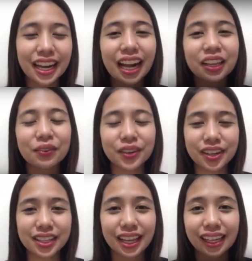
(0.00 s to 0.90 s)

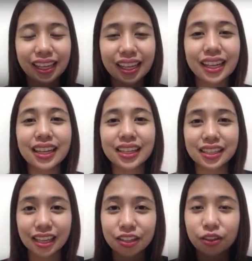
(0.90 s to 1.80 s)
anniversary,
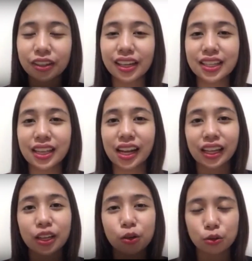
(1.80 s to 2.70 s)
Sacho
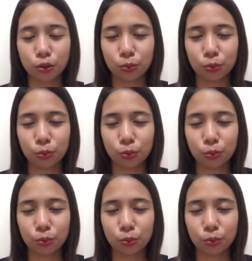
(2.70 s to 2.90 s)
Terazaki YouTube